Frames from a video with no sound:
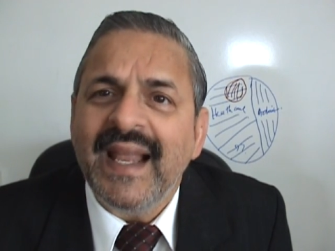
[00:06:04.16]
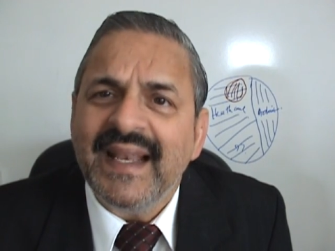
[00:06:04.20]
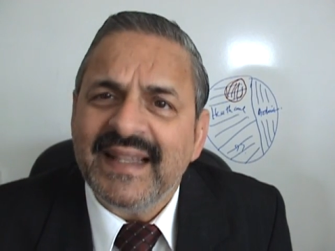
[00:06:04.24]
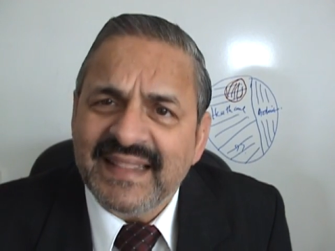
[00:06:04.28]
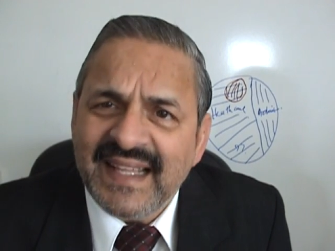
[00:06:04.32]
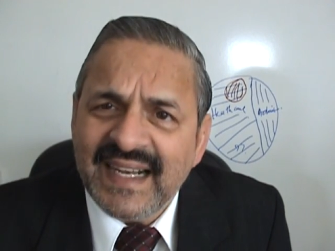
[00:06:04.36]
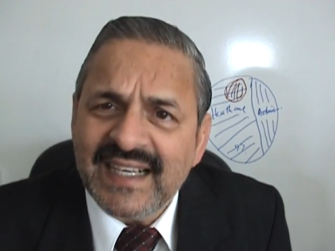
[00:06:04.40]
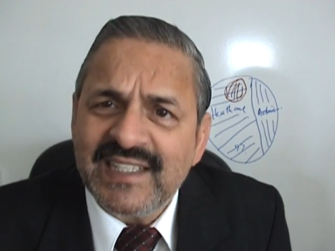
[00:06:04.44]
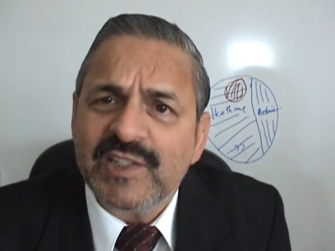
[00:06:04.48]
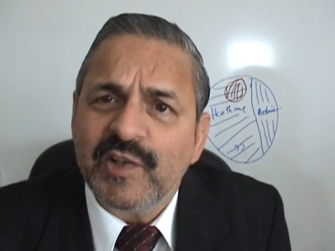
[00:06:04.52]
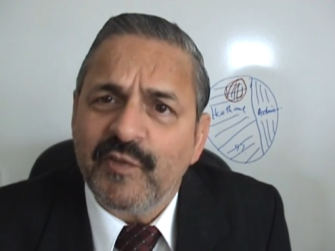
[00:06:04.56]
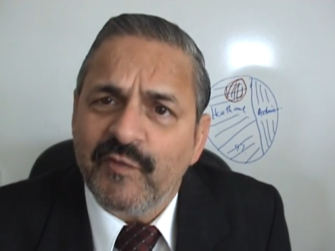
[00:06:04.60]

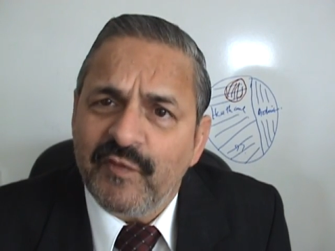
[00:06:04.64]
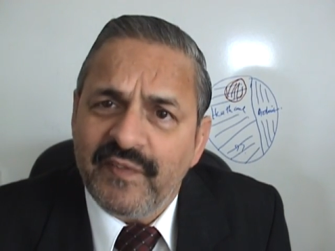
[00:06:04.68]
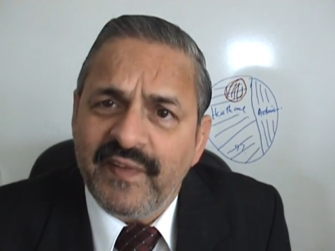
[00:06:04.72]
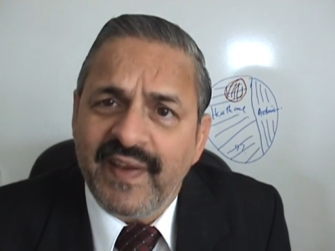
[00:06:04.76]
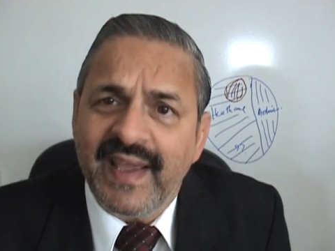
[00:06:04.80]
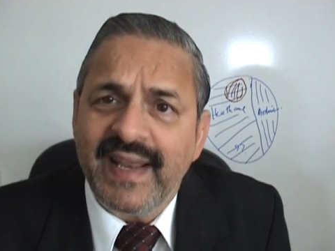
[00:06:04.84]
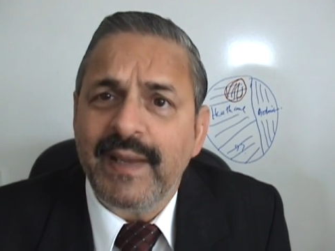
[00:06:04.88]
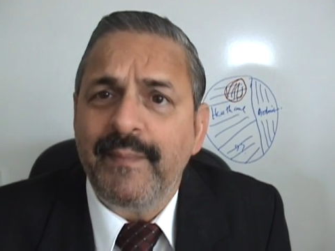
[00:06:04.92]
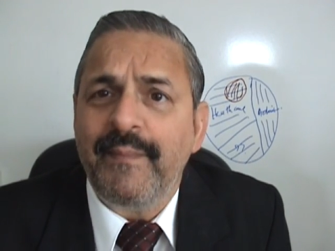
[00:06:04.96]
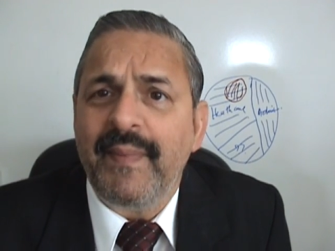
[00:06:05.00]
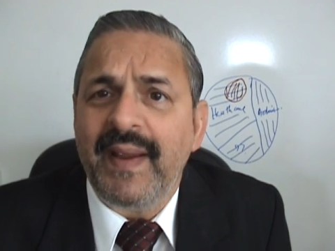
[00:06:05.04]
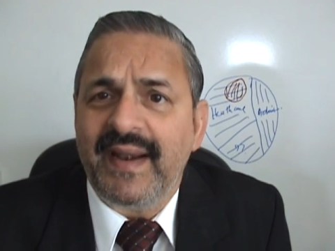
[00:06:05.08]
That's a
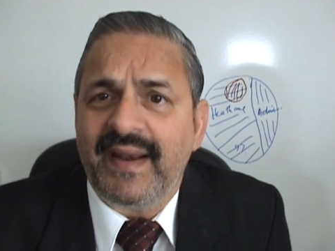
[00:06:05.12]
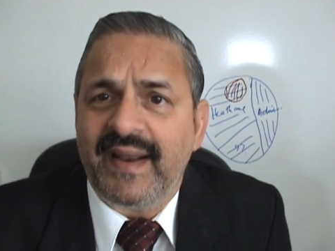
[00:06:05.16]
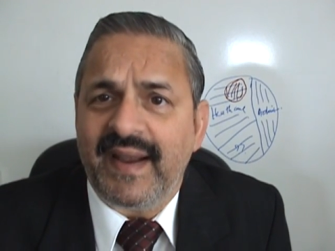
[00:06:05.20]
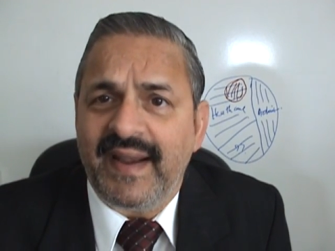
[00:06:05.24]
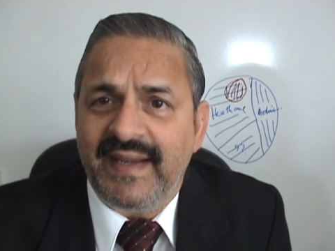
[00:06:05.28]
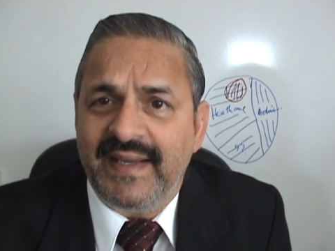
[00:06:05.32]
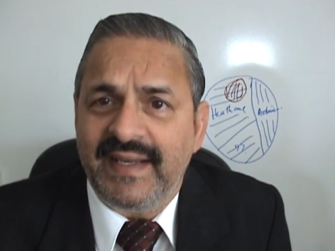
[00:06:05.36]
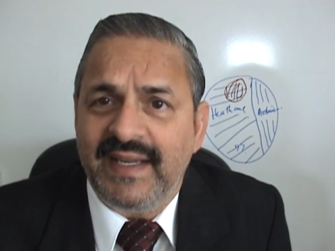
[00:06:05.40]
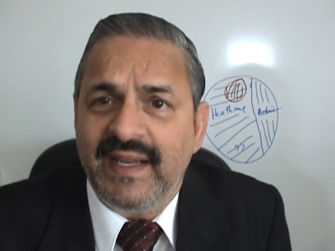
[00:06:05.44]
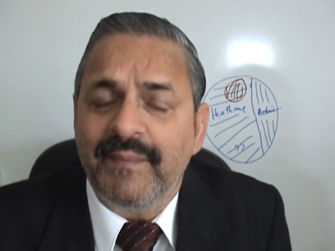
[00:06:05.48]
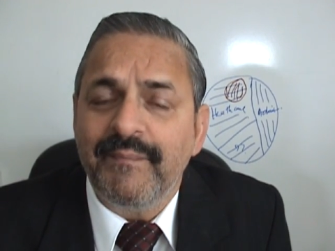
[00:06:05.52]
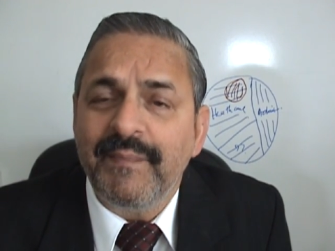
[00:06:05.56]
very bad
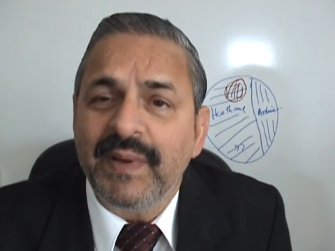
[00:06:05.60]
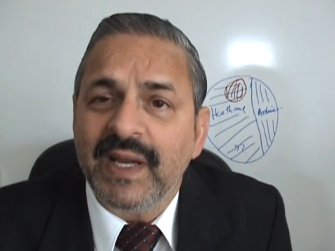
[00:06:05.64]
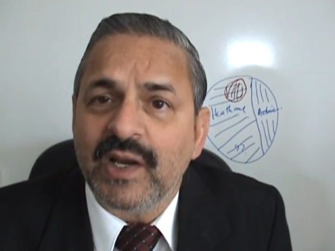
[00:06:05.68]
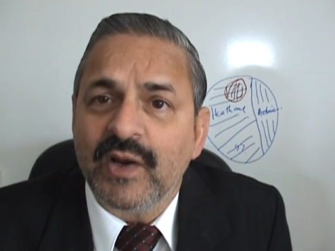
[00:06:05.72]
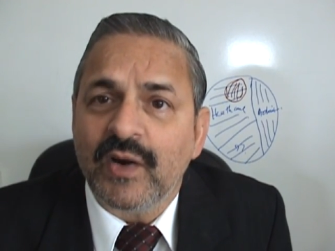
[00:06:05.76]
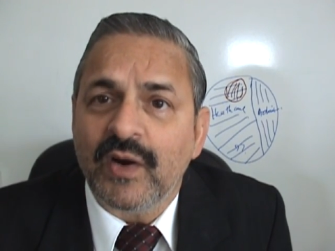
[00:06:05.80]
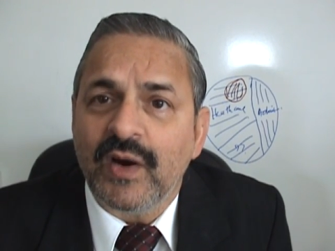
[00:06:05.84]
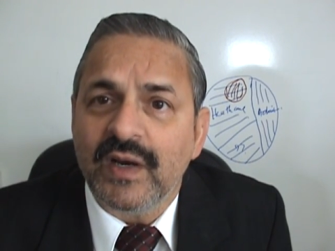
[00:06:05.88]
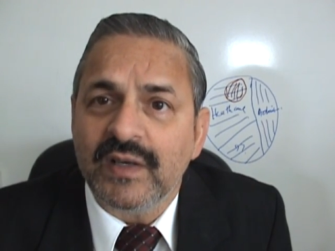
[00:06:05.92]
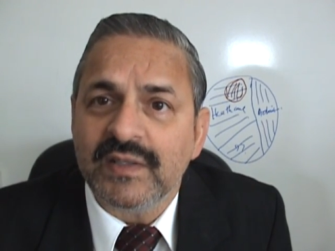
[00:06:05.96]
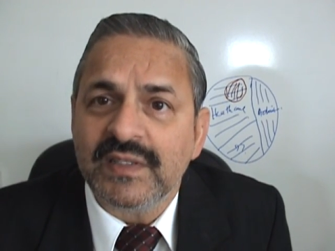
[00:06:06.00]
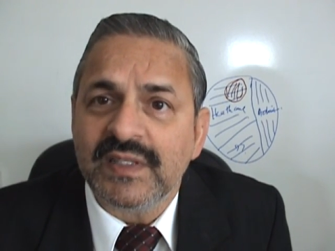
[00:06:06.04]
idea
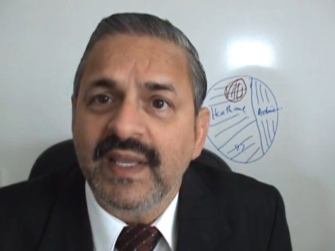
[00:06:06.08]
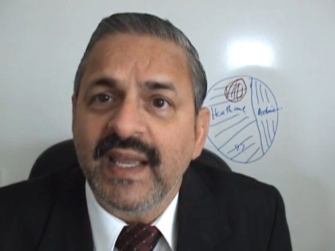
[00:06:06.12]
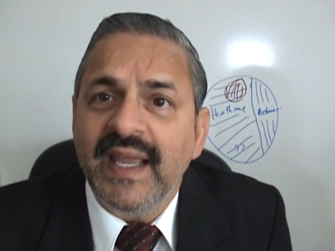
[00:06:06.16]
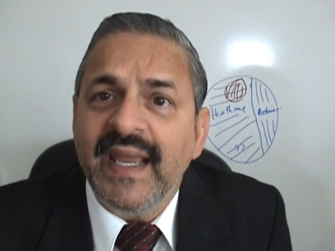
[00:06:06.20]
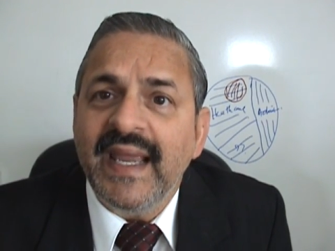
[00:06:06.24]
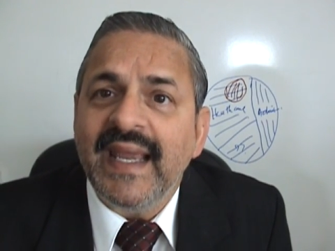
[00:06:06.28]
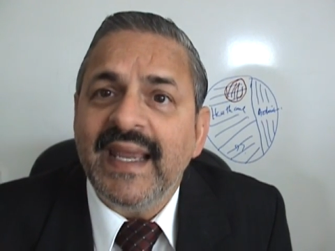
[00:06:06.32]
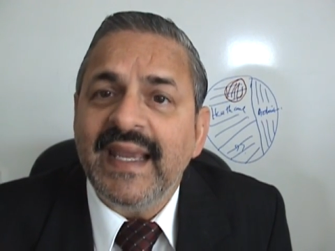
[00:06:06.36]
because